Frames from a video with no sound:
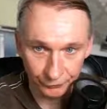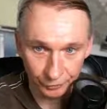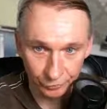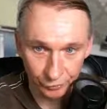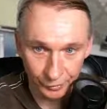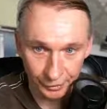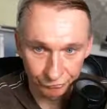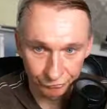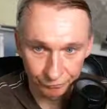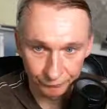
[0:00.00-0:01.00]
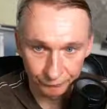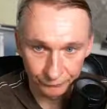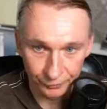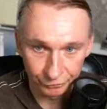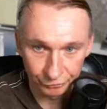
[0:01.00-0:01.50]
You have
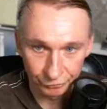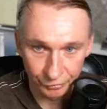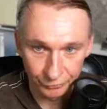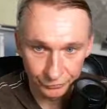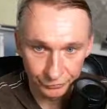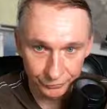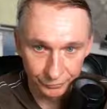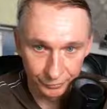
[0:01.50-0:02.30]
in the front,